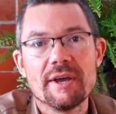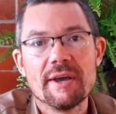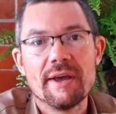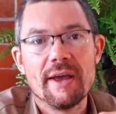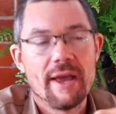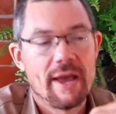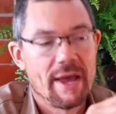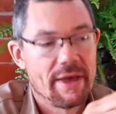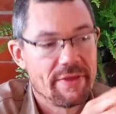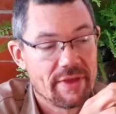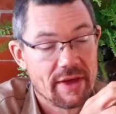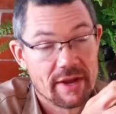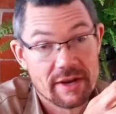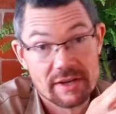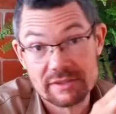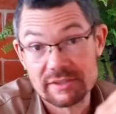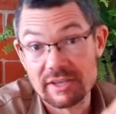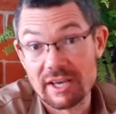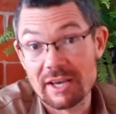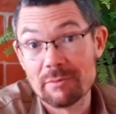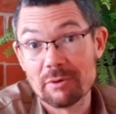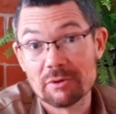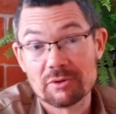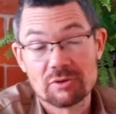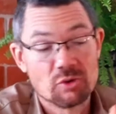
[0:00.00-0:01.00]
and then is
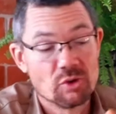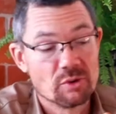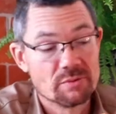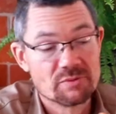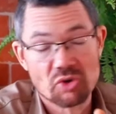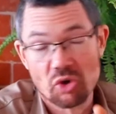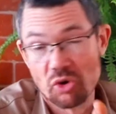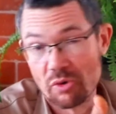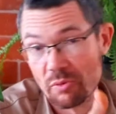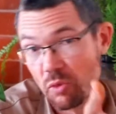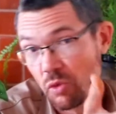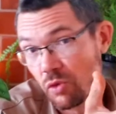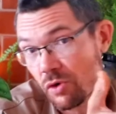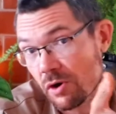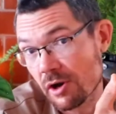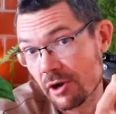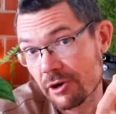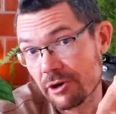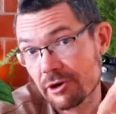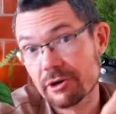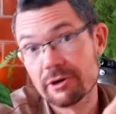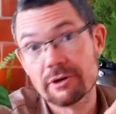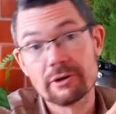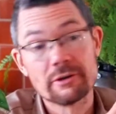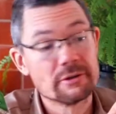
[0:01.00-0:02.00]
able to absorb
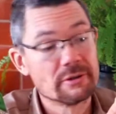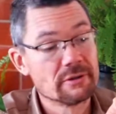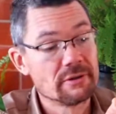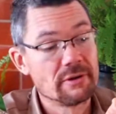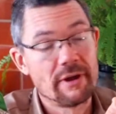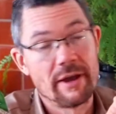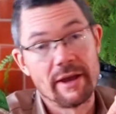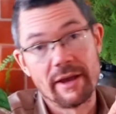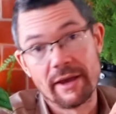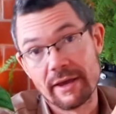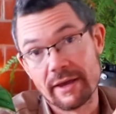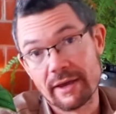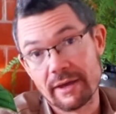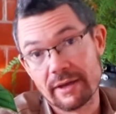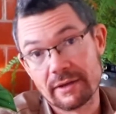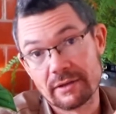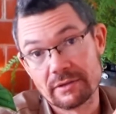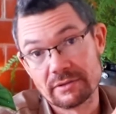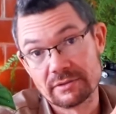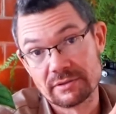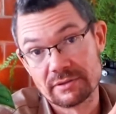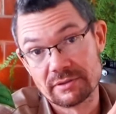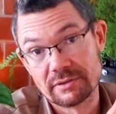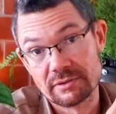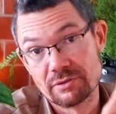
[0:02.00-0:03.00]
water
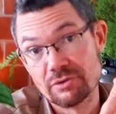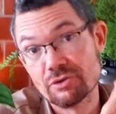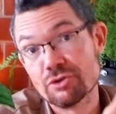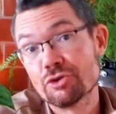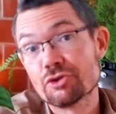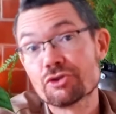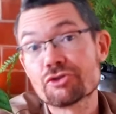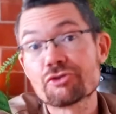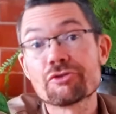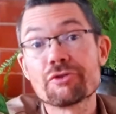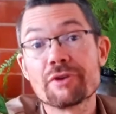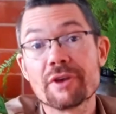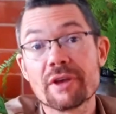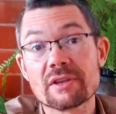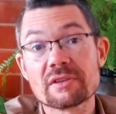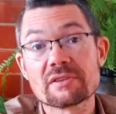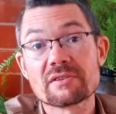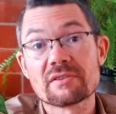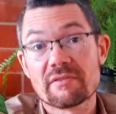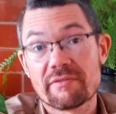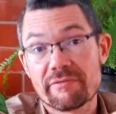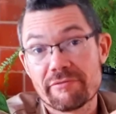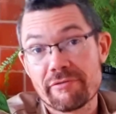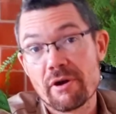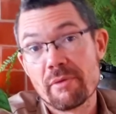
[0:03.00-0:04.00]
and
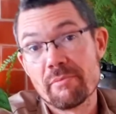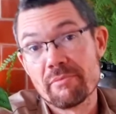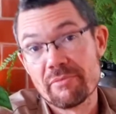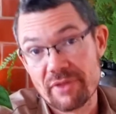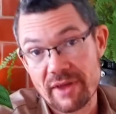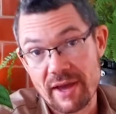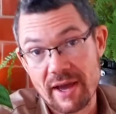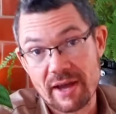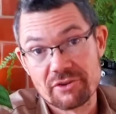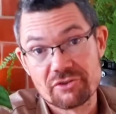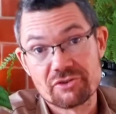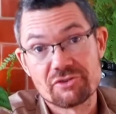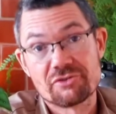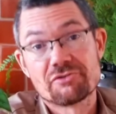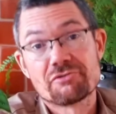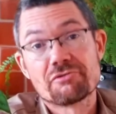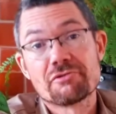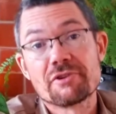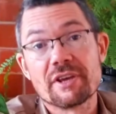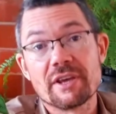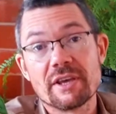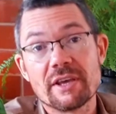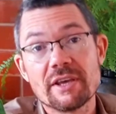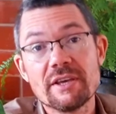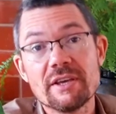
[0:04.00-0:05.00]
nutrients from that
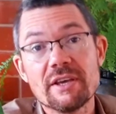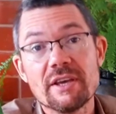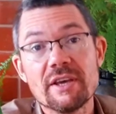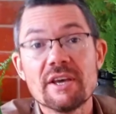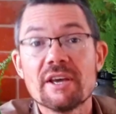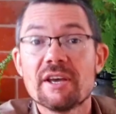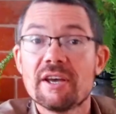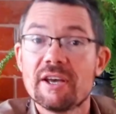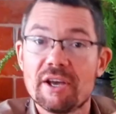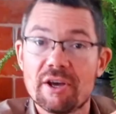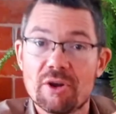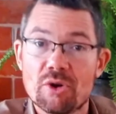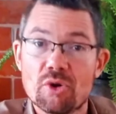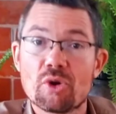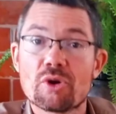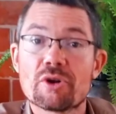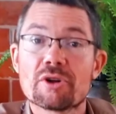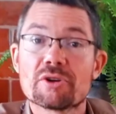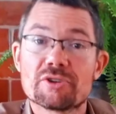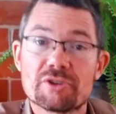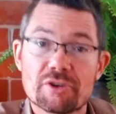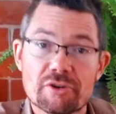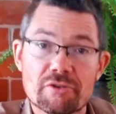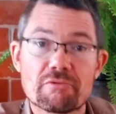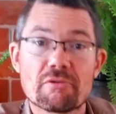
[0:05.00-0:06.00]
tree in order
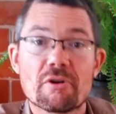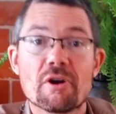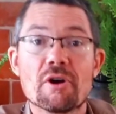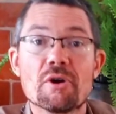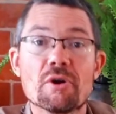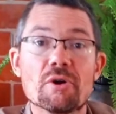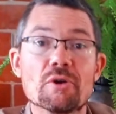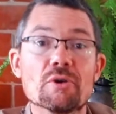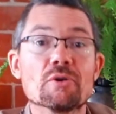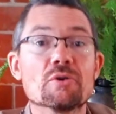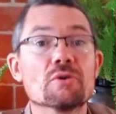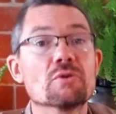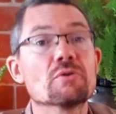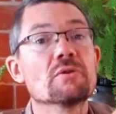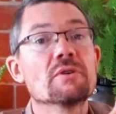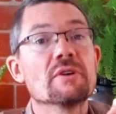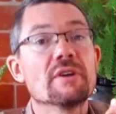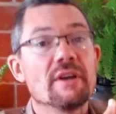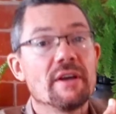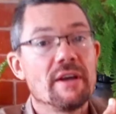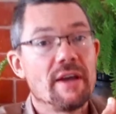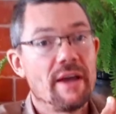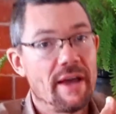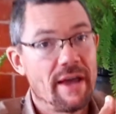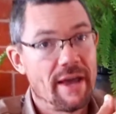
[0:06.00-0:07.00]
to grow
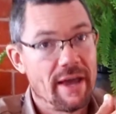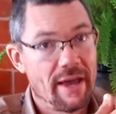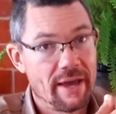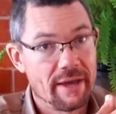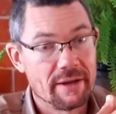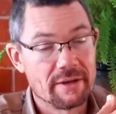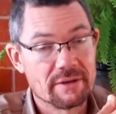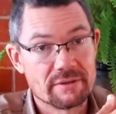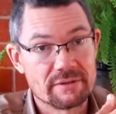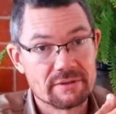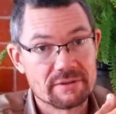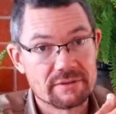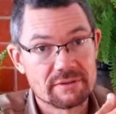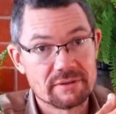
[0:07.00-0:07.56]
and